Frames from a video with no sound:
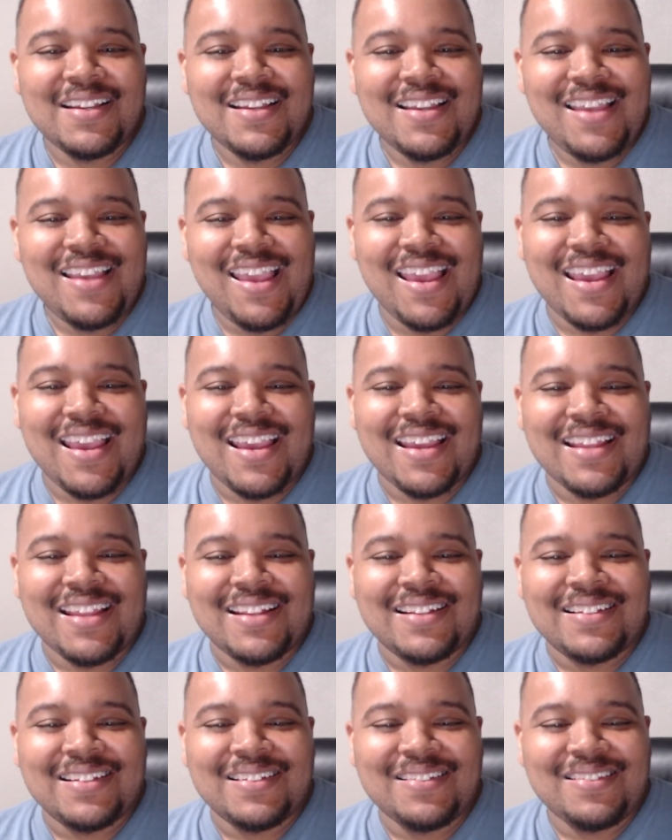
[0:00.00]

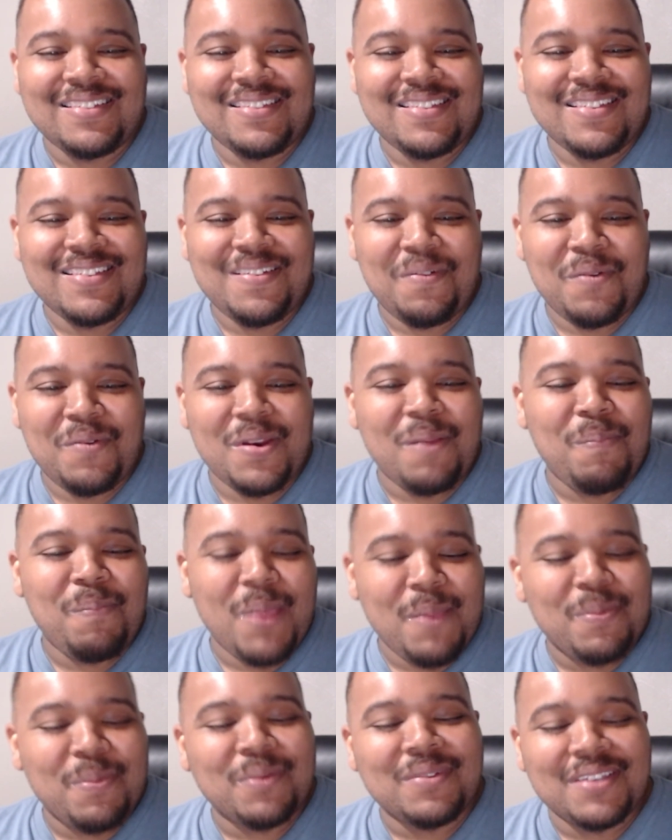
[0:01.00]
and when the
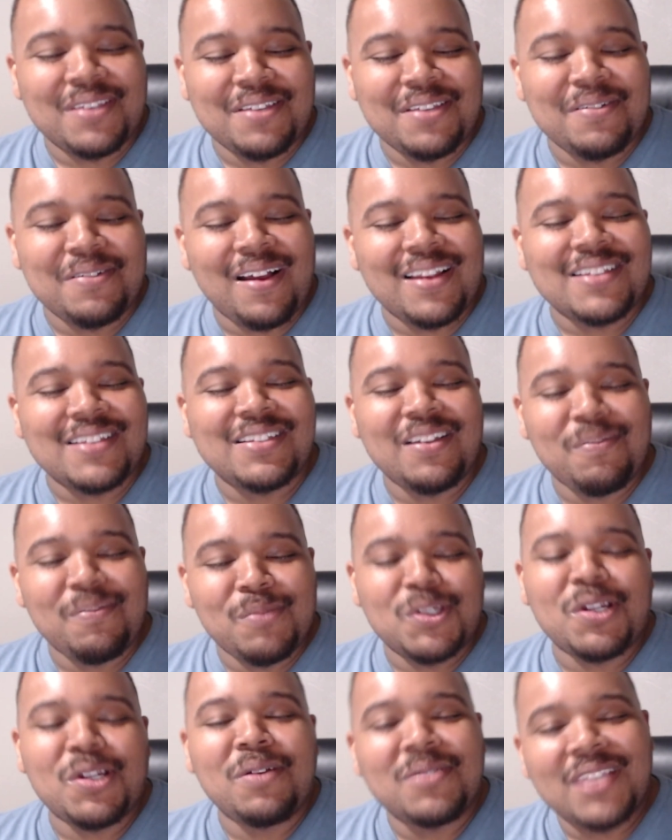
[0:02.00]
people do all this stuff,
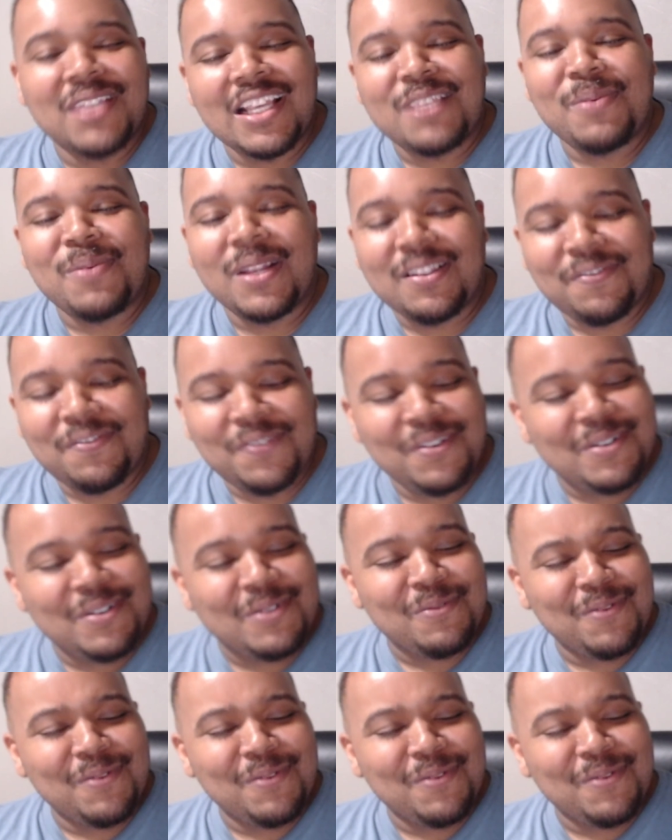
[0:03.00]
Michonne takes back the food.